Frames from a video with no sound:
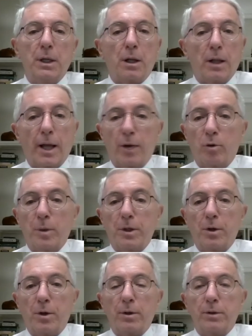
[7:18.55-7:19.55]
collateral
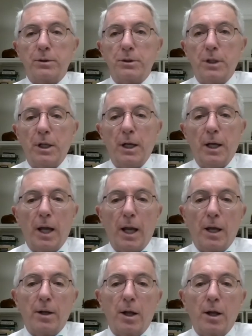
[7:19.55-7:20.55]
materials,
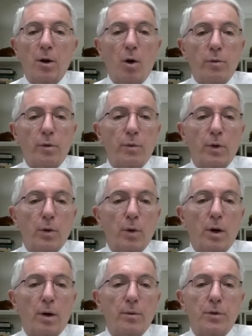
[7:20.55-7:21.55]
and an overview
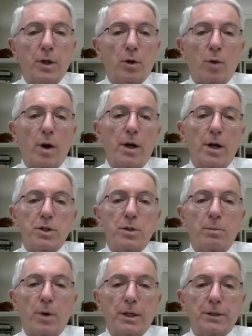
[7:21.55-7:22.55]
of the
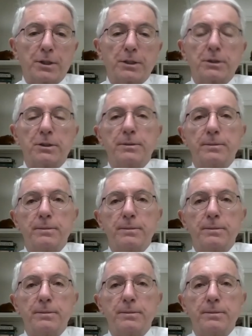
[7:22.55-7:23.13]
accreditation process.